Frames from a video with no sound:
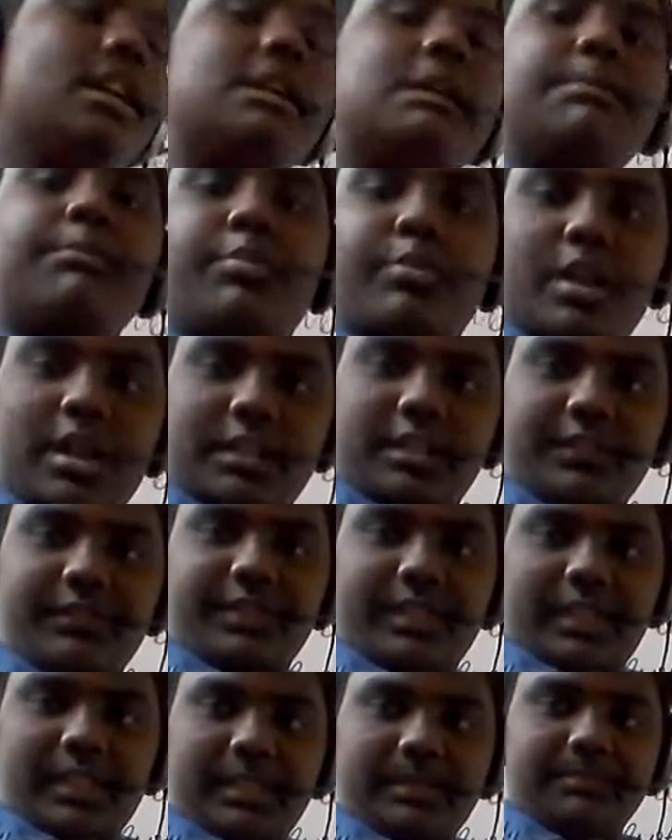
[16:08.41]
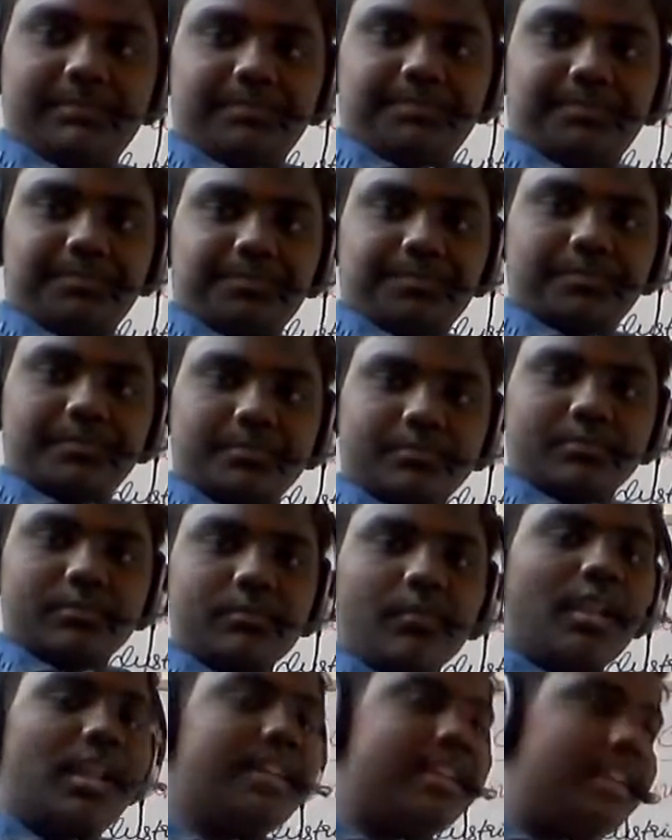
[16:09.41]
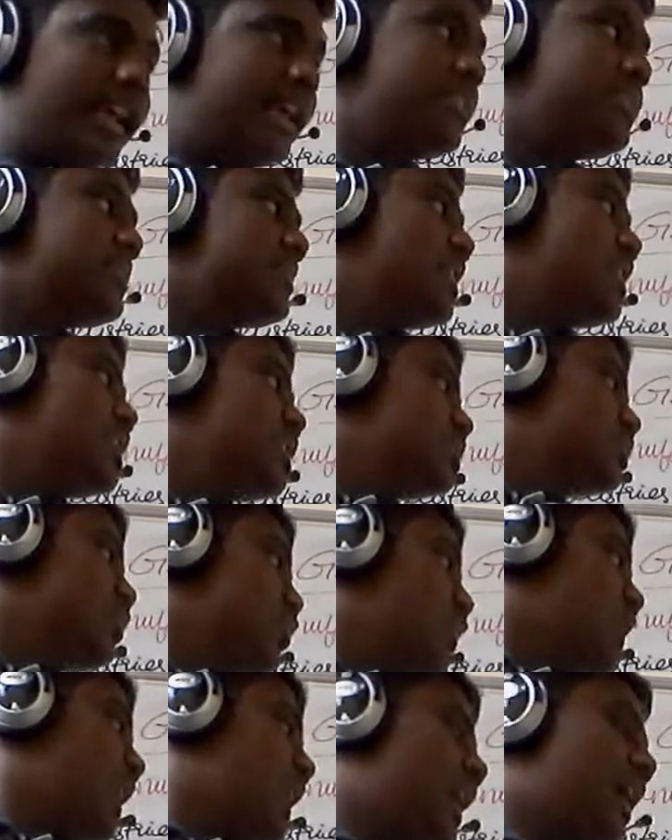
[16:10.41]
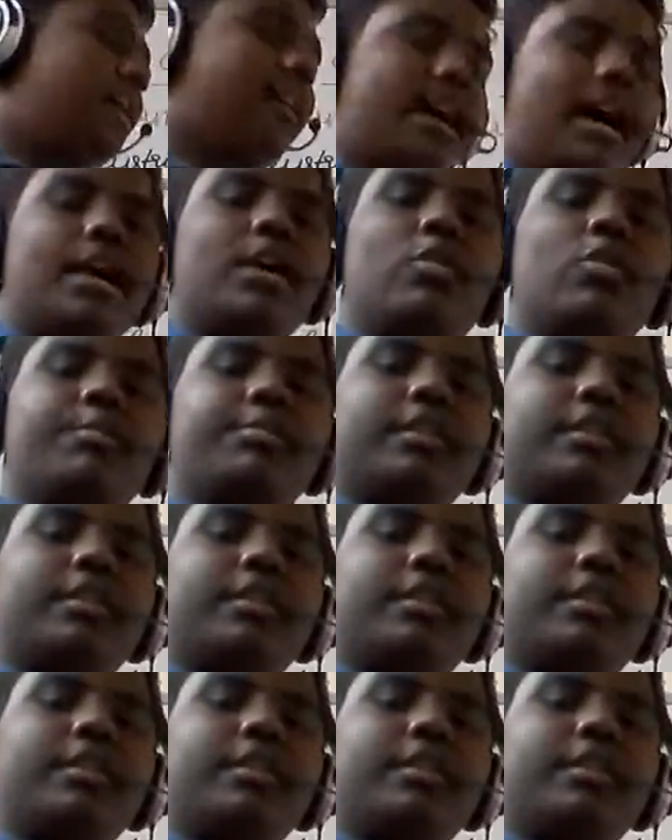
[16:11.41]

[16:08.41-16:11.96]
productivity. Yes, so I hope you